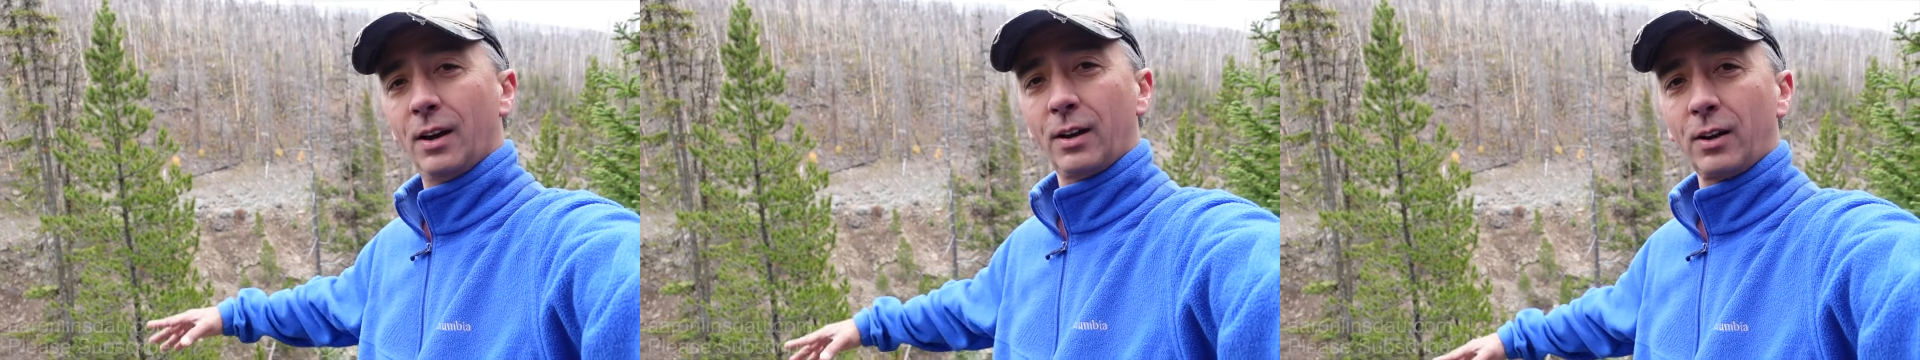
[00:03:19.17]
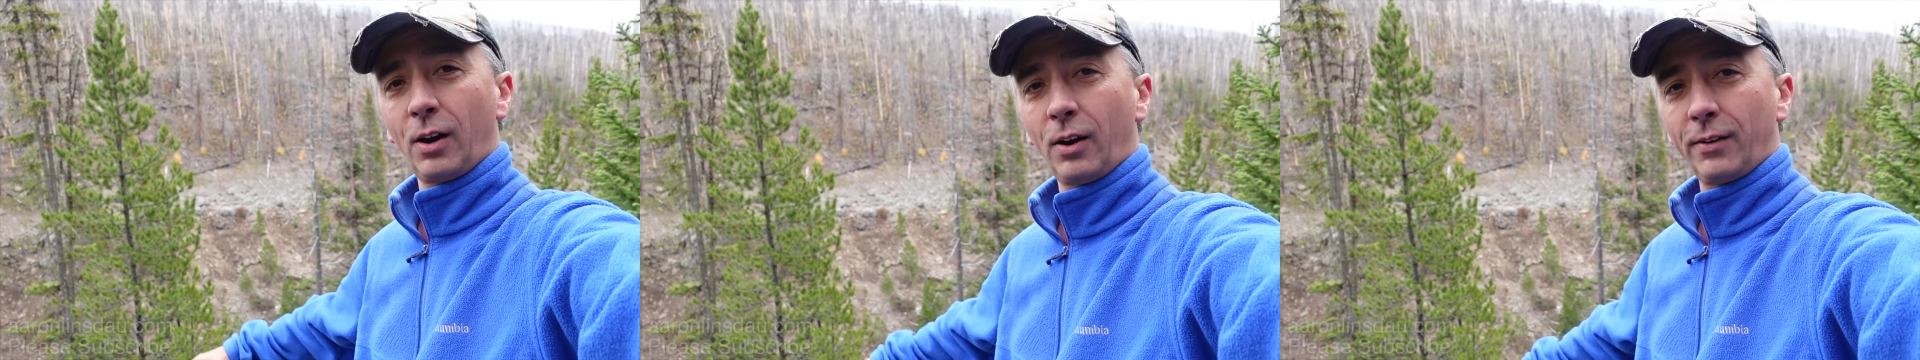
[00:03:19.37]

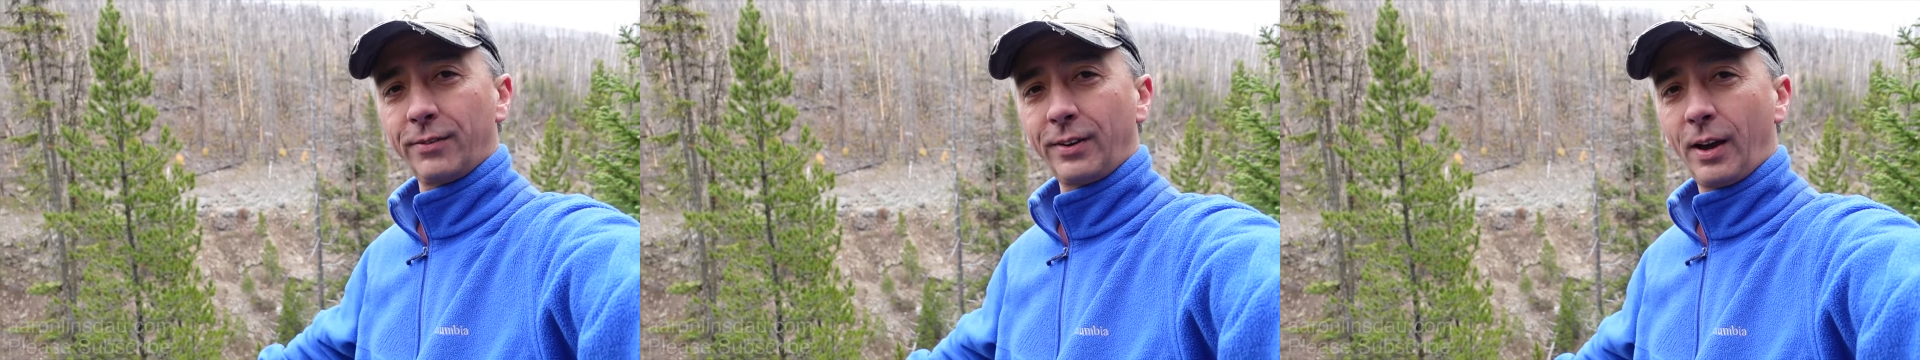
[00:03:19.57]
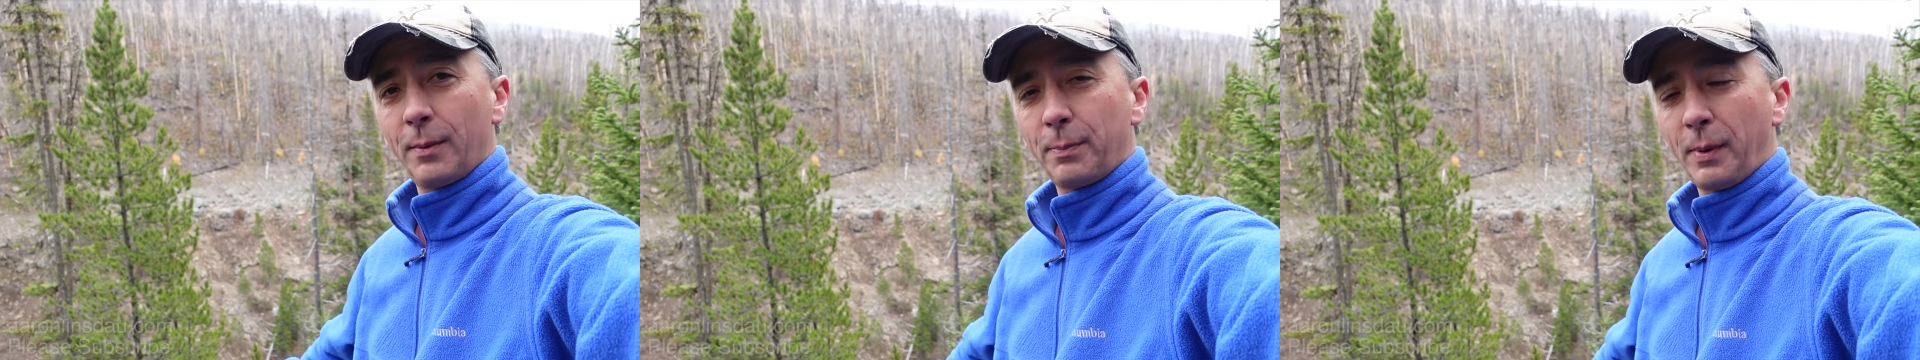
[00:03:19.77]

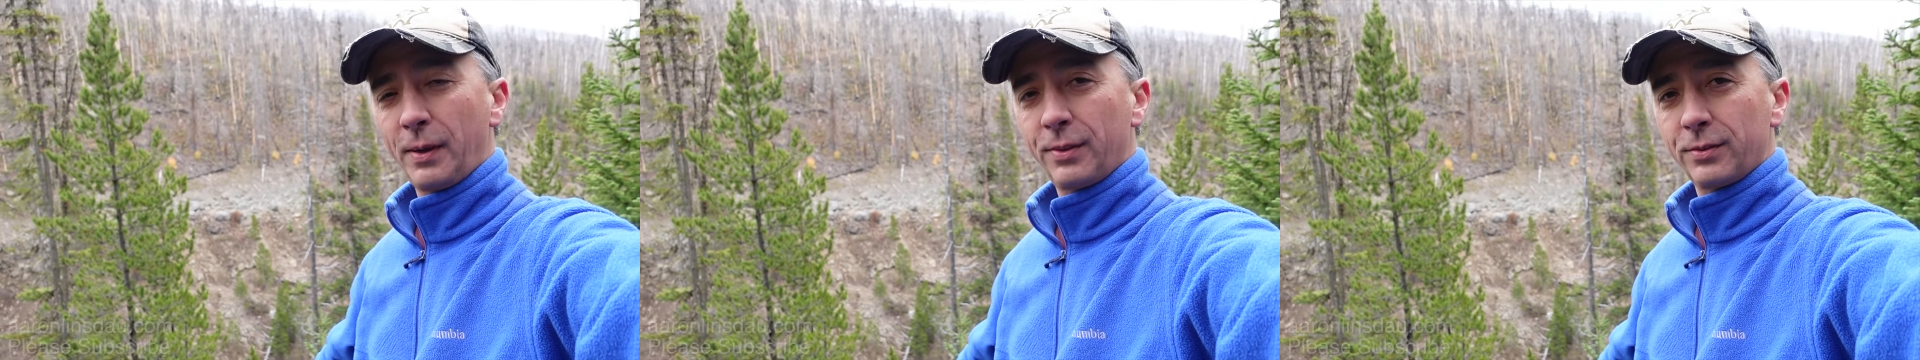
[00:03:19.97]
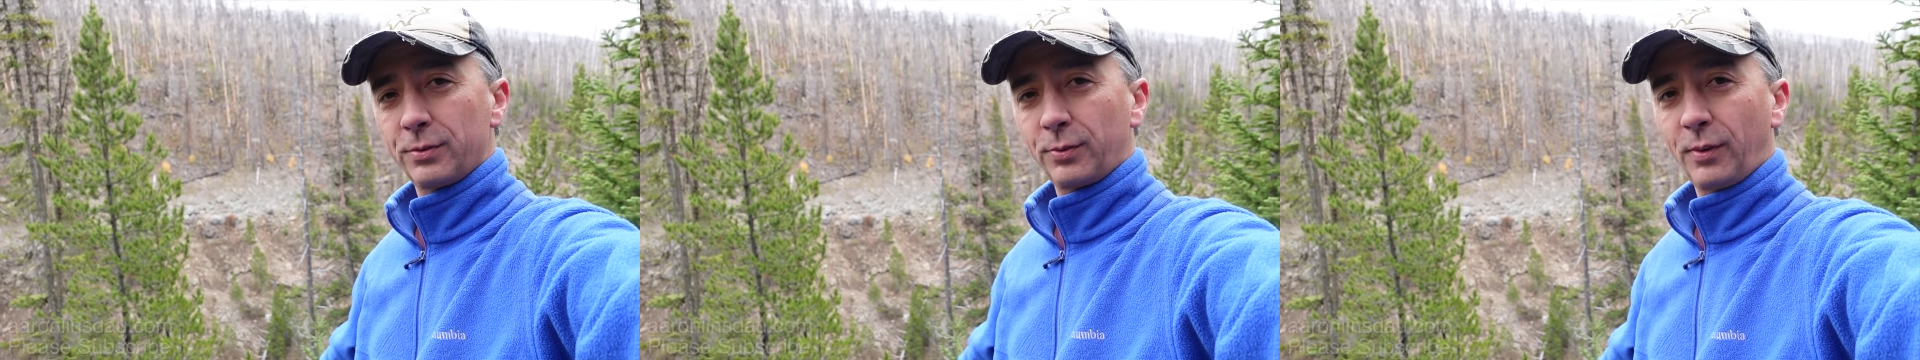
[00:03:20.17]
carved out
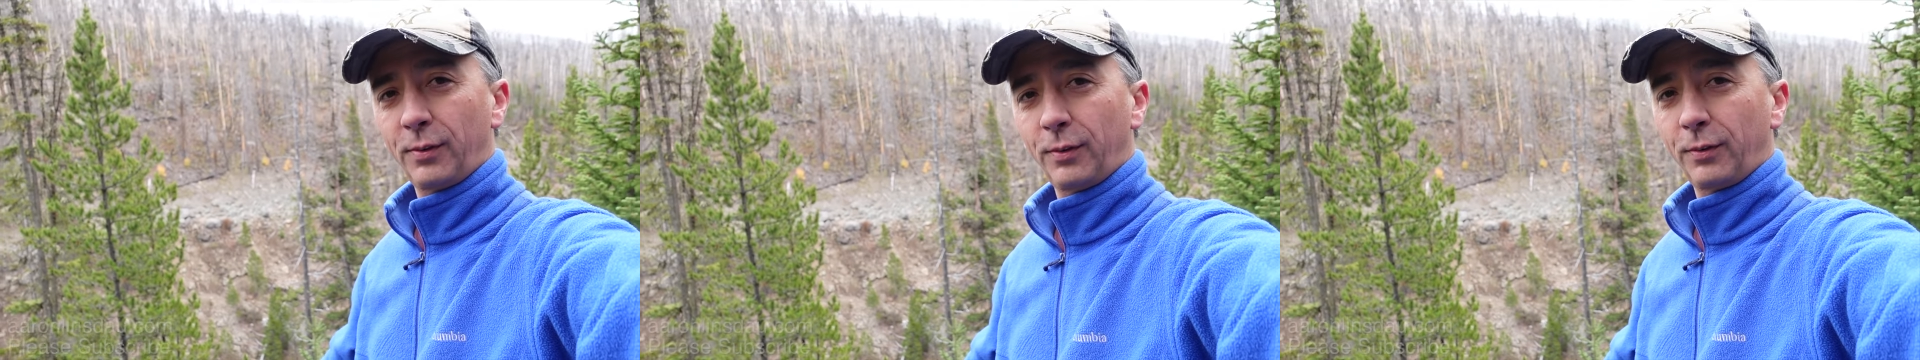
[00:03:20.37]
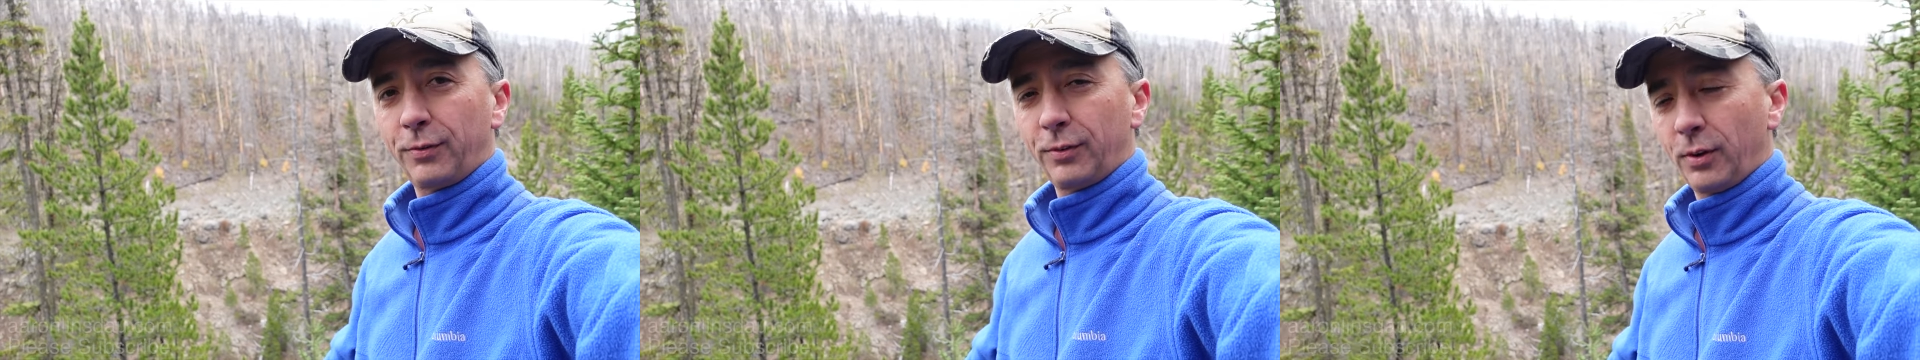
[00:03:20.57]
by this
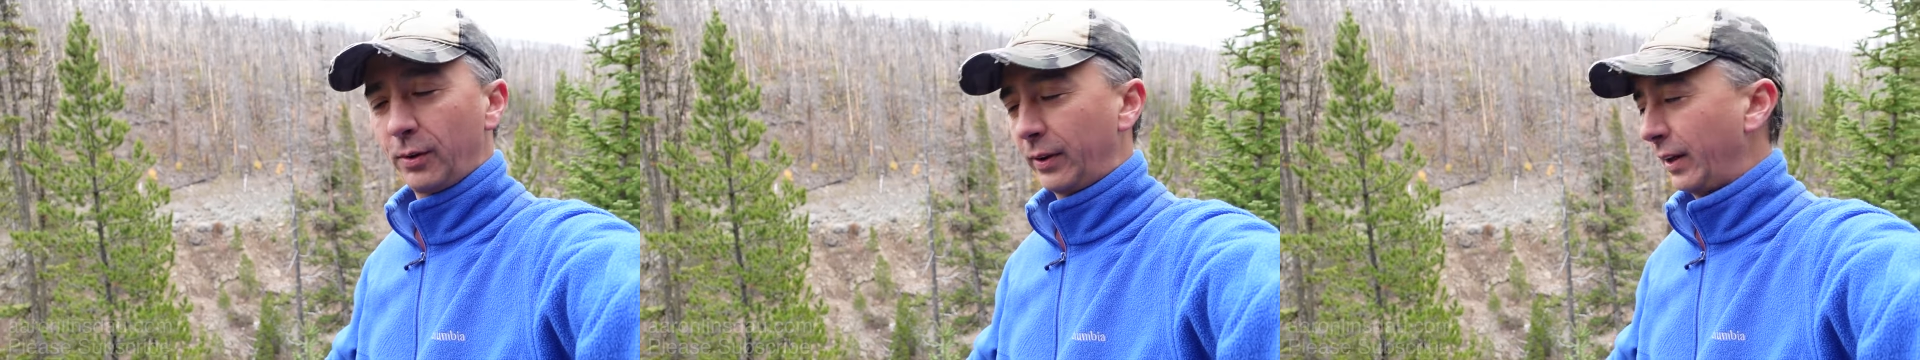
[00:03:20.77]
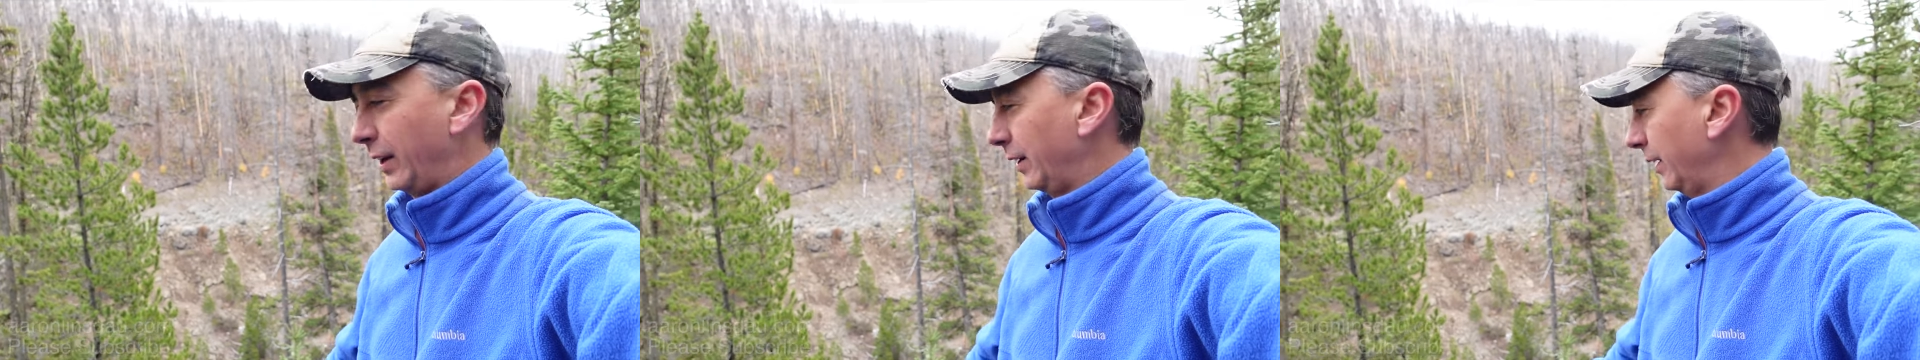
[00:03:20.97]
river
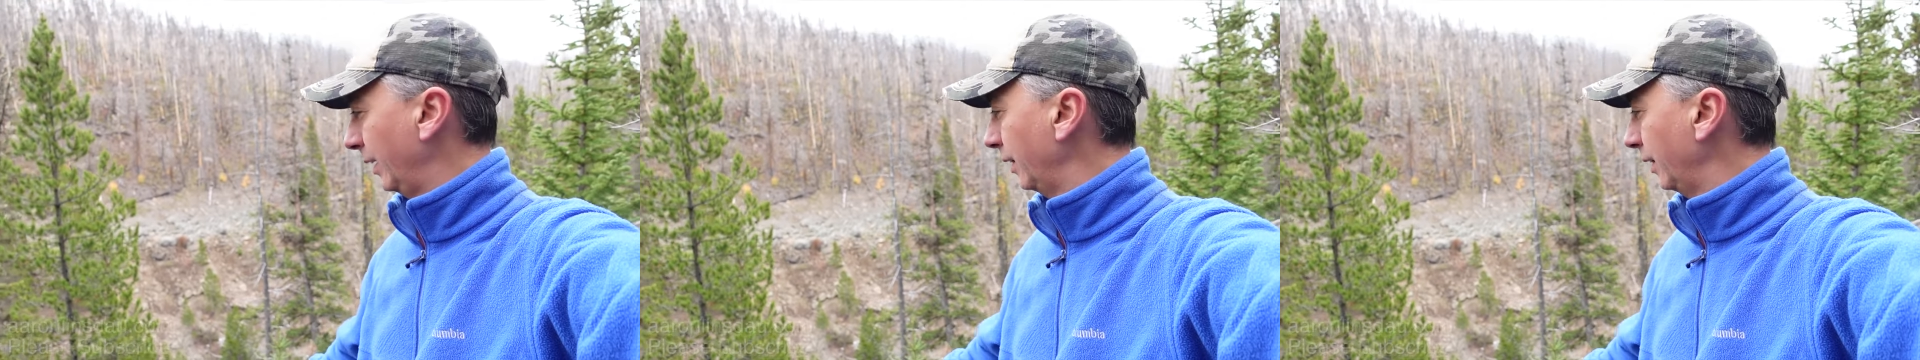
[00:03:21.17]
flowing out of